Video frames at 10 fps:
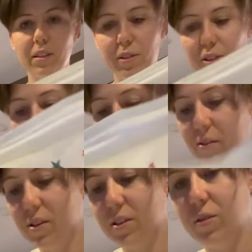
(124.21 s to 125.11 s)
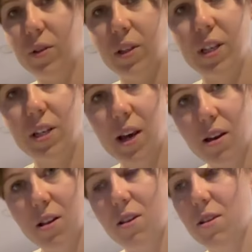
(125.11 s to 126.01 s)
so we just cover this with a sea
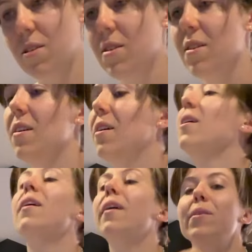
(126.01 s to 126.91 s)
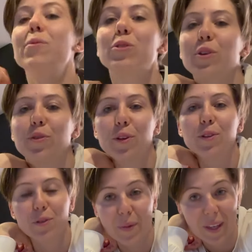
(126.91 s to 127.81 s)
towel, and then we'll do our
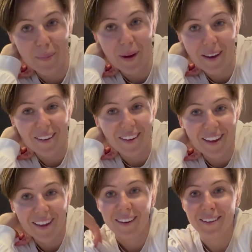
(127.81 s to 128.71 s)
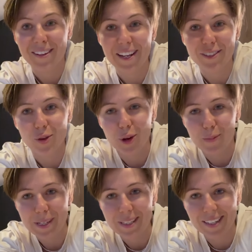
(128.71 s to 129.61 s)
folds when we get back. And as you heard
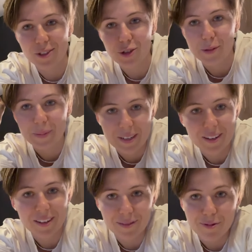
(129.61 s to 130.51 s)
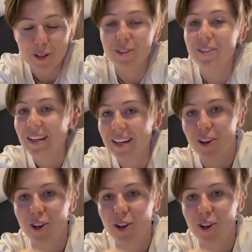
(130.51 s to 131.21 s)
me say in German, first I need a